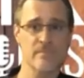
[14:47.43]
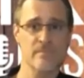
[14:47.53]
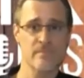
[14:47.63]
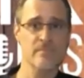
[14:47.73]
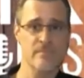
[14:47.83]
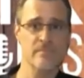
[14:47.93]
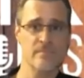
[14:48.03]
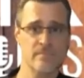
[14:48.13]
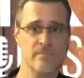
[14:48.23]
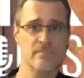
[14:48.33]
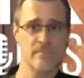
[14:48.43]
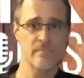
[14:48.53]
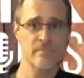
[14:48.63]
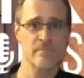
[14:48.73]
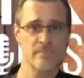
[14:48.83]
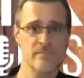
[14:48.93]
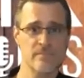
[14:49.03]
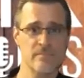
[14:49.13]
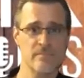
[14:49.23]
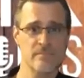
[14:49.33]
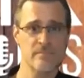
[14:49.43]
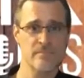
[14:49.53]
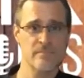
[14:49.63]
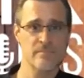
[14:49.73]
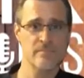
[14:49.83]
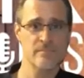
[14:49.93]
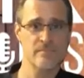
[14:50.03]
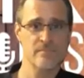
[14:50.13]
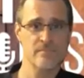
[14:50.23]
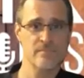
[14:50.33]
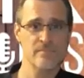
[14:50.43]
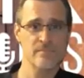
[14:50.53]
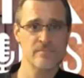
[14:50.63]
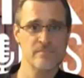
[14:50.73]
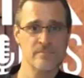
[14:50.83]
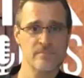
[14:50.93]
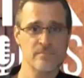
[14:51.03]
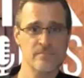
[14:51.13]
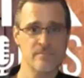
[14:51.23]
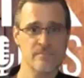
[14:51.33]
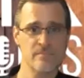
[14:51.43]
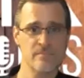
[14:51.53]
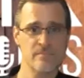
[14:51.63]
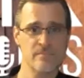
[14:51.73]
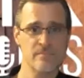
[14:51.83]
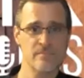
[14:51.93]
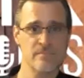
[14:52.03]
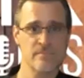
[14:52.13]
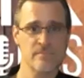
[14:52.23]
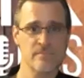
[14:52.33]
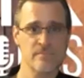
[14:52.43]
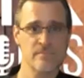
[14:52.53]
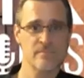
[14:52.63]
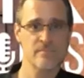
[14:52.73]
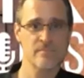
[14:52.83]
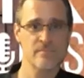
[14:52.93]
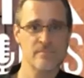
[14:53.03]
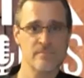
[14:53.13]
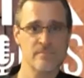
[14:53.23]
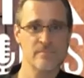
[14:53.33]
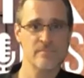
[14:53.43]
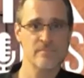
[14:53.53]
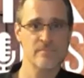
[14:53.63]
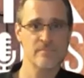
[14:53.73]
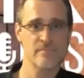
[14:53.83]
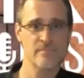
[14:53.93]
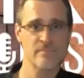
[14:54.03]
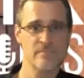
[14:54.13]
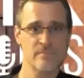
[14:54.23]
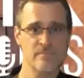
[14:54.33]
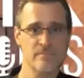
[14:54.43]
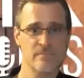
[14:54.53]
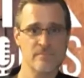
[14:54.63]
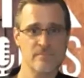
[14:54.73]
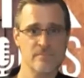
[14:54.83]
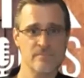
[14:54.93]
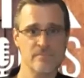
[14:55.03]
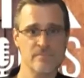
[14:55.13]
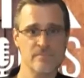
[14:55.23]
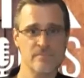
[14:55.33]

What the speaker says: The person shown says nothing.